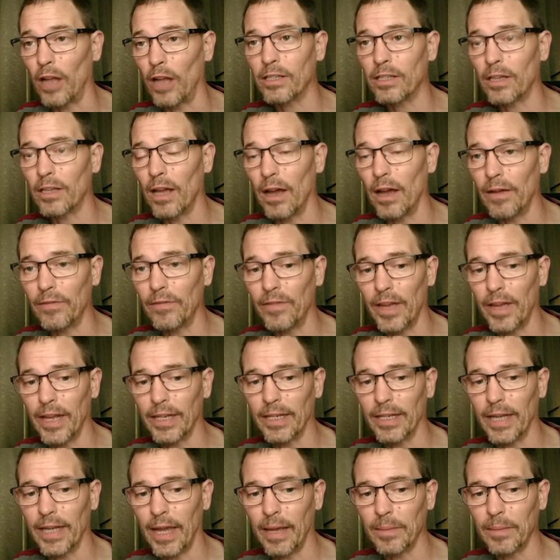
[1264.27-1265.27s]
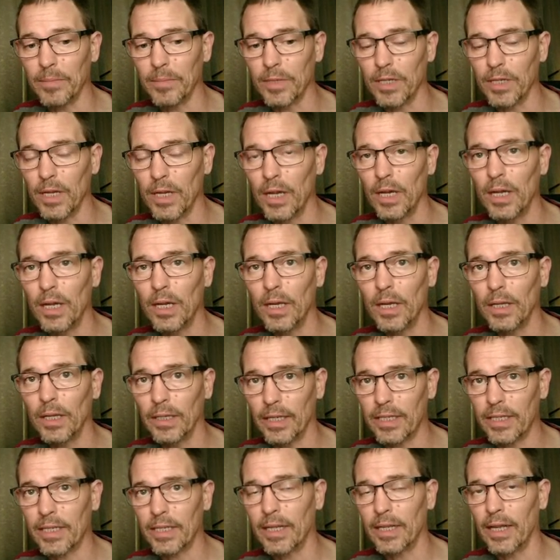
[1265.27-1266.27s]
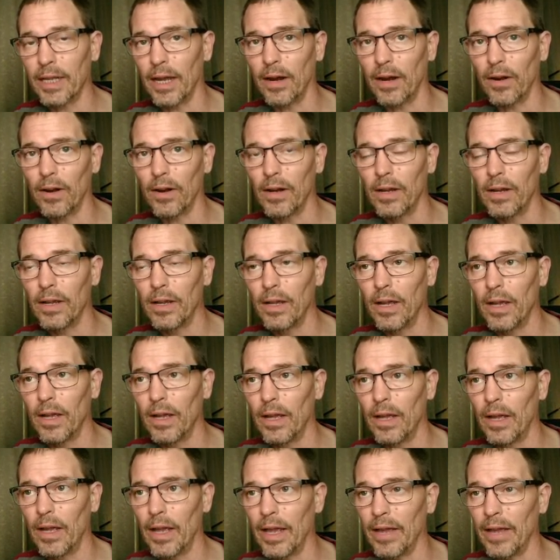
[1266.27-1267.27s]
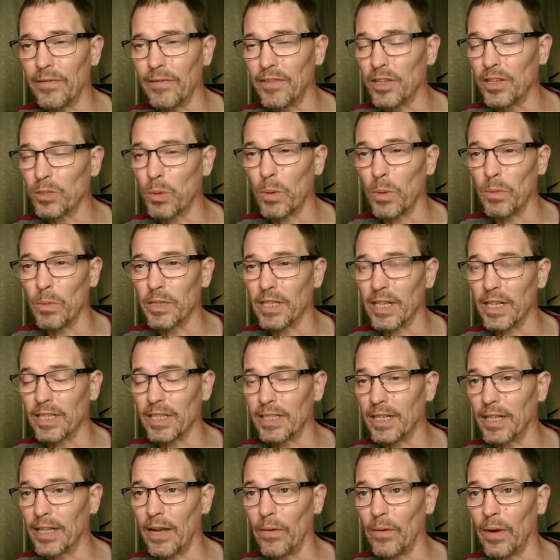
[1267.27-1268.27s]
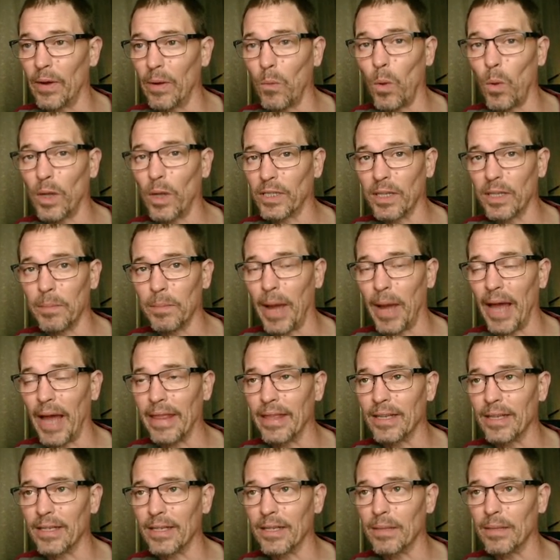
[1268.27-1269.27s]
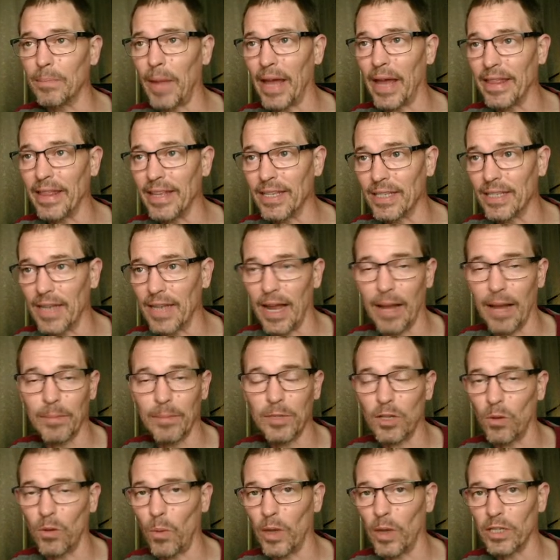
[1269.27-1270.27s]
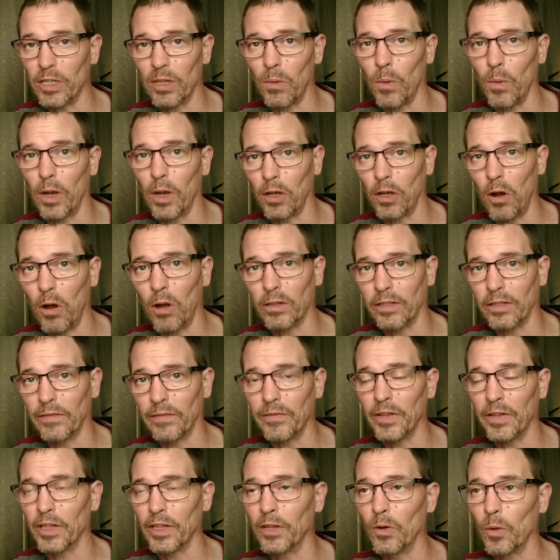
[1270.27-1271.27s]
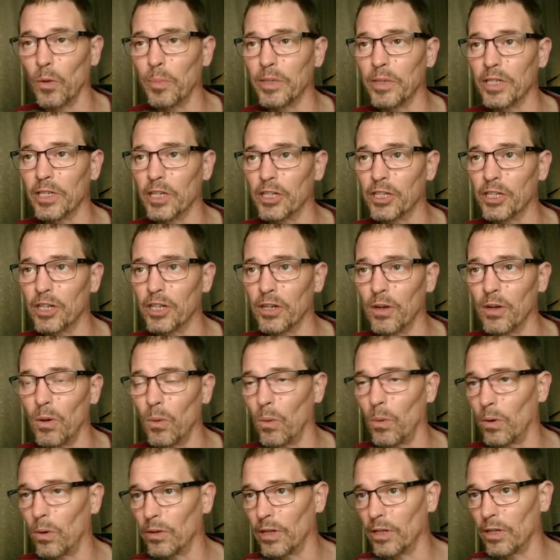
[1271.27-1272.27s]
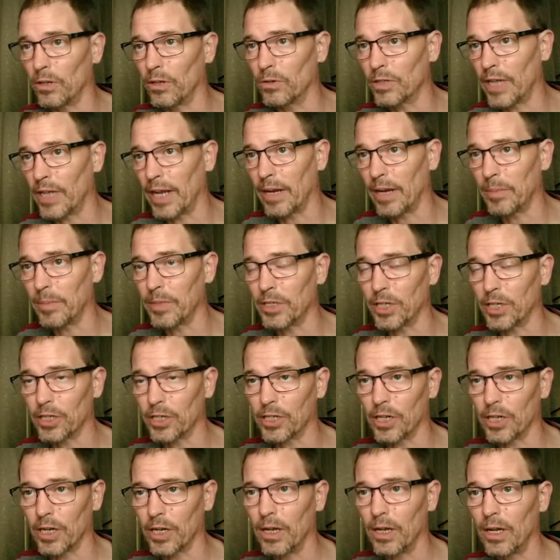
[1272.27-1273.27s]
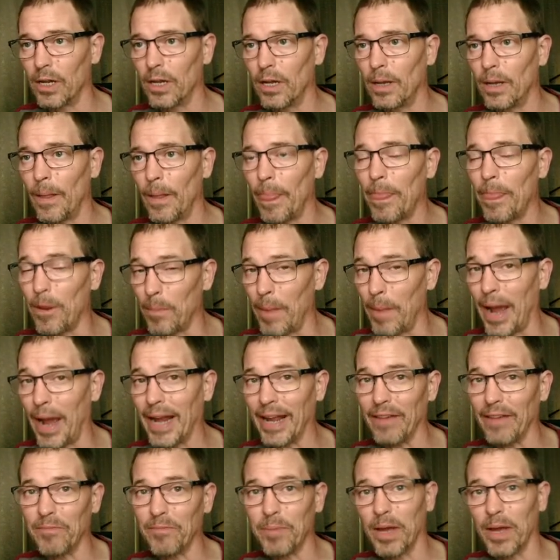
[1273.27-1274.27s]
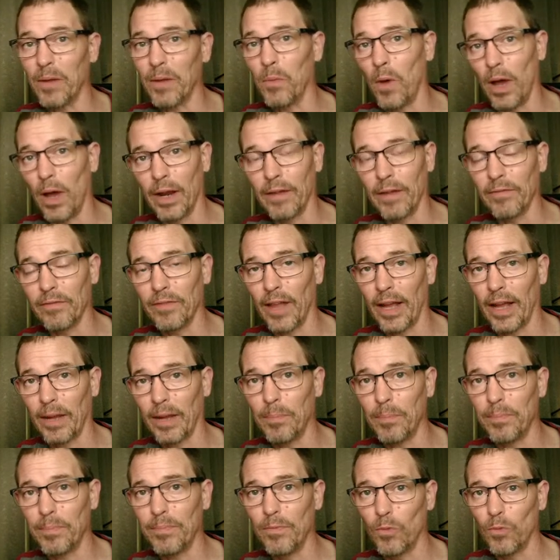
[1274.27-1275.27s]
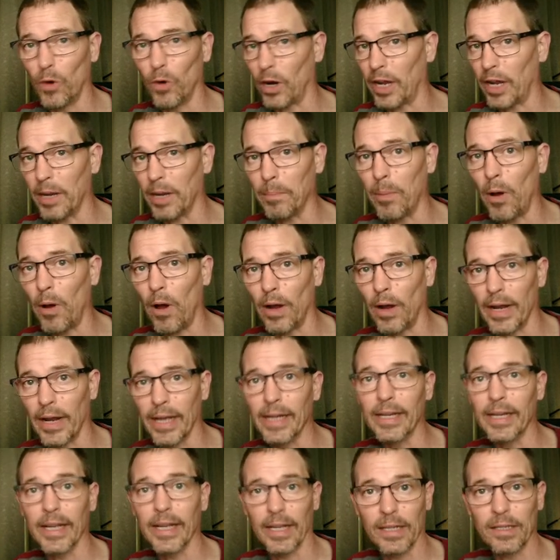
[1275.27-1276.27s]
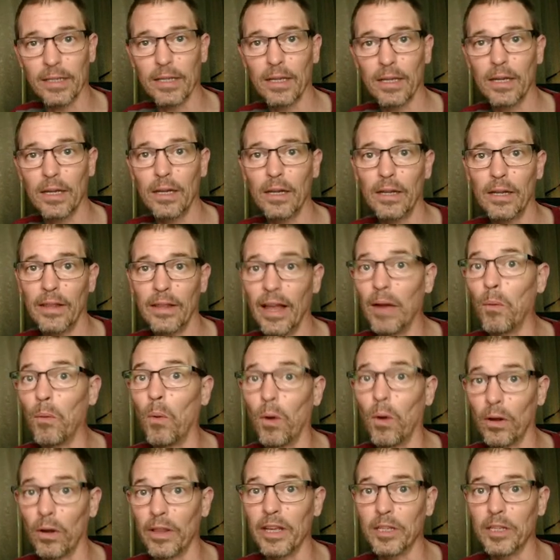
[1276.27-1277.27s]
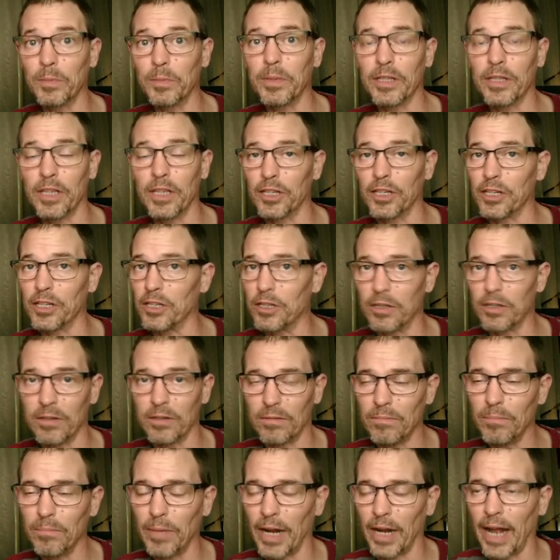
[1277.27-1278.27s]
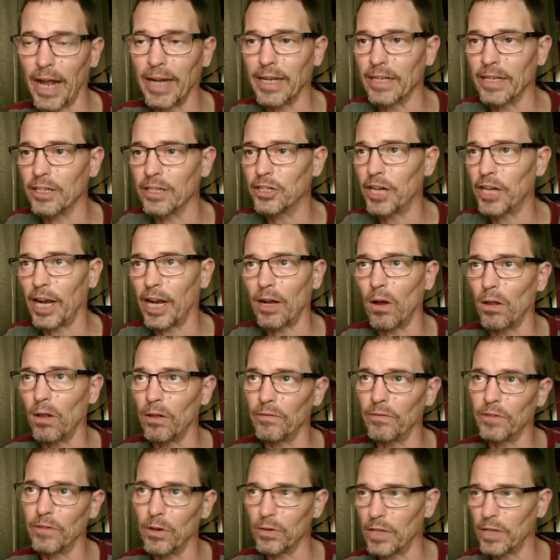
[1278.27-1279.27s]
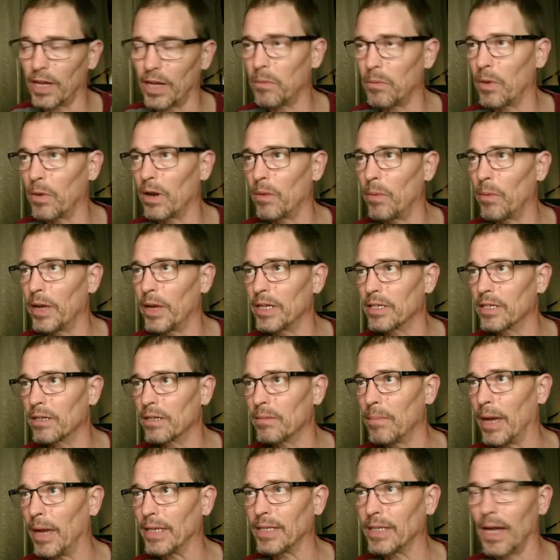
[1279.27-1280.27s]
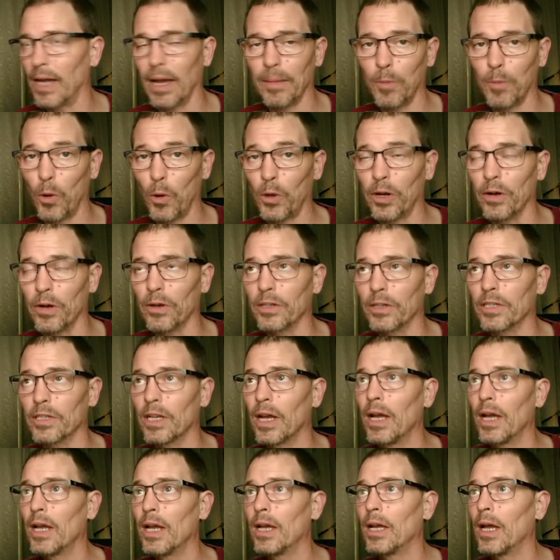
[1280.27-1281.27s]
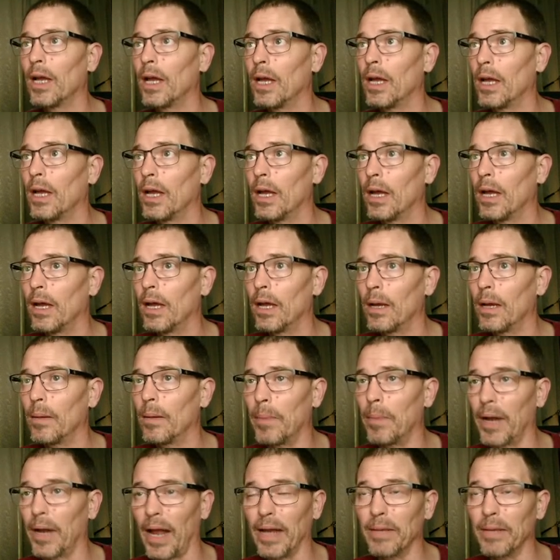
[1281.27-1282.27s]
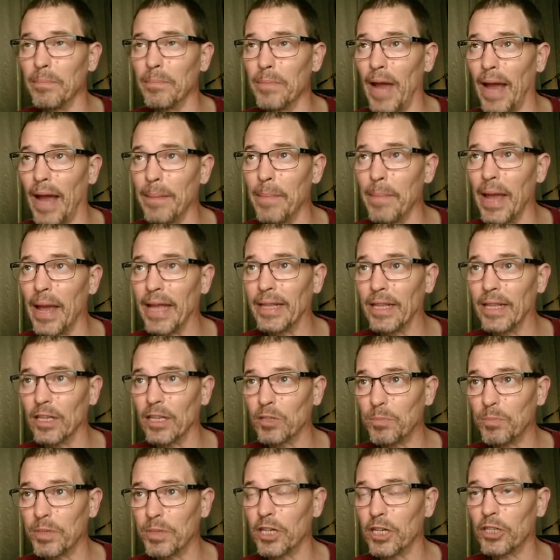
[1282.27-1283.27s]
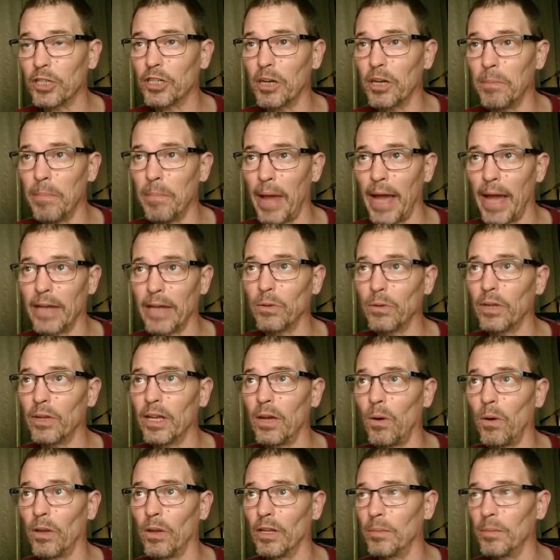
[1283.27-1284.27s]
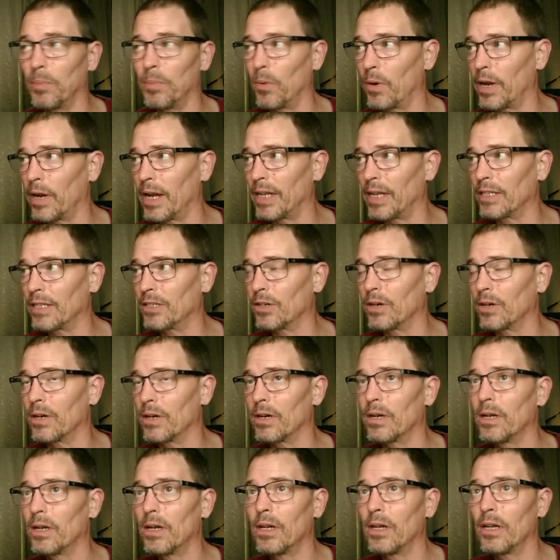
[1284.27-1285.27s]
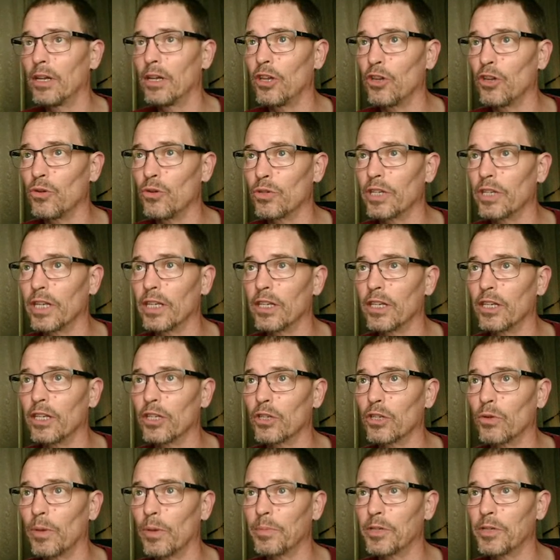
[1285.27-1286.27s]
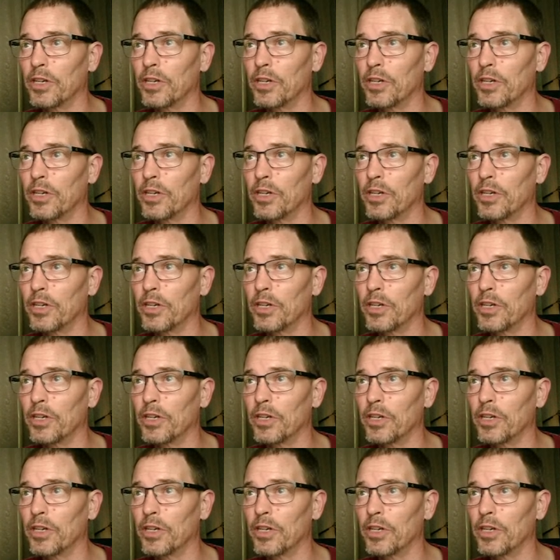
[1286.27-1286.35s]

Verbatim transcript: of endgames listed there if this one was listed there, it wasn't by the by these names. There wasn't one called the Philidor position or the Lucena position. There might have been one of like rook and pawn endings that were these positions, but I didn't check all of those. I didn't want to waste my time or yours. But I, I made this position manually on the board editor using the description